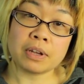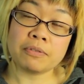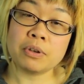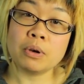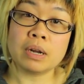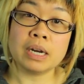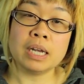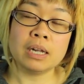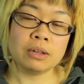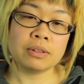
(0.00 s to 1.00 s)
If you
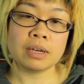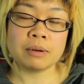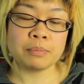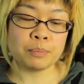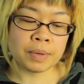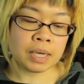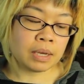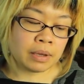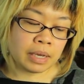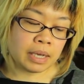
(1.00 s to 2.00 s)
anneal them,
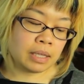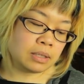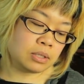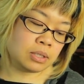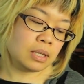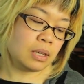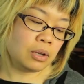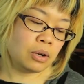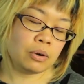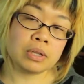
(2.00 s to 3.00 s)
it's still
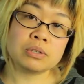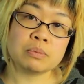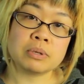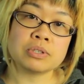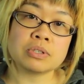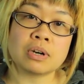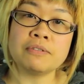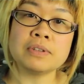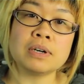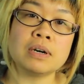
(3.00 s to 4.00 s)
going to be
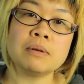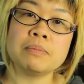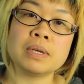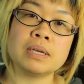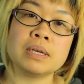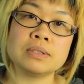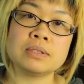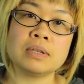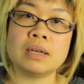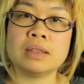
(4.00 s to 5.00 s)
softer
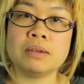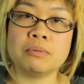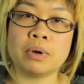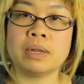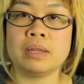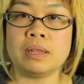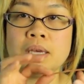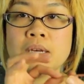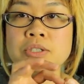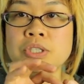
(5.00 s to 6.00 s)
because I think when
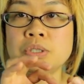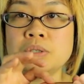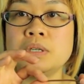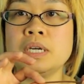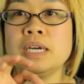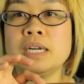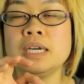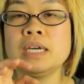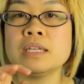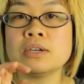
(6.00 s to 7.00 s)
they extrude
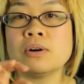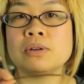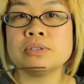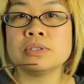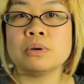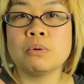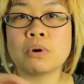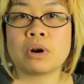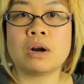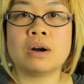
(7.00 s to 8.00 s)
it also
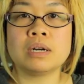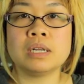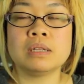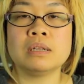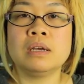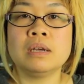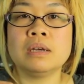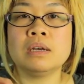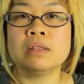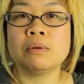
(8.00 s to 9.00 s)
work harden
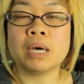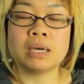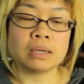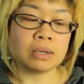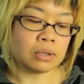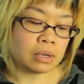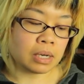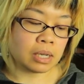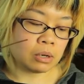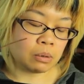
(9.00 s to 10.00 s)
the metal a
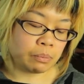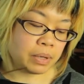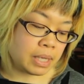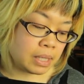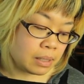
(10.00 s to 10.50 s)
little bit.